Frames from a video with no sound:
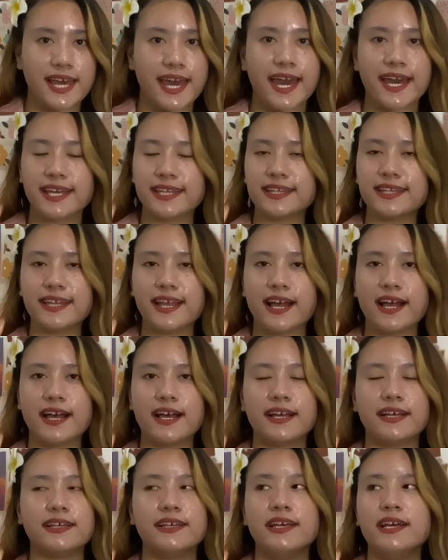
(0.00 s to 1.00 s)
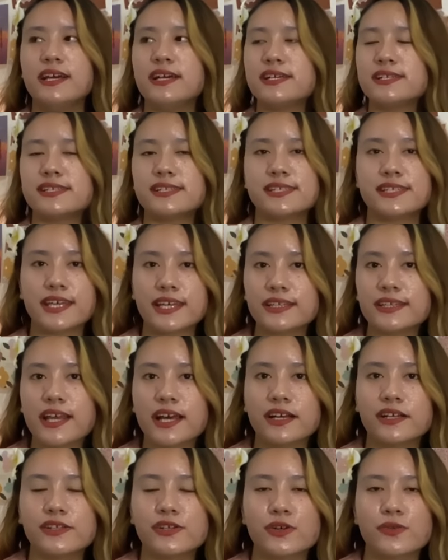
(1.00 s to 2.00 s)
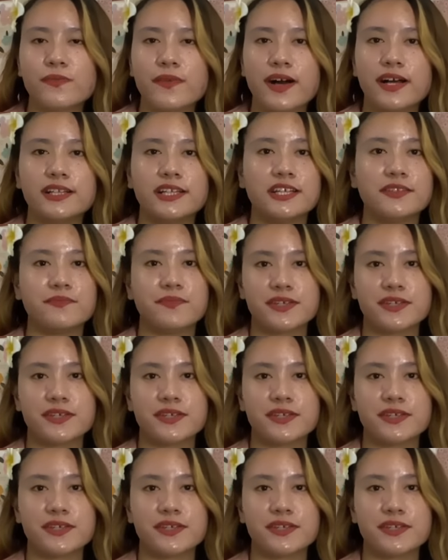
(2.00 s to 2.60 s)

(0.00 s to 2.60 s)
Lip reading: Aetna, Cigna Global, and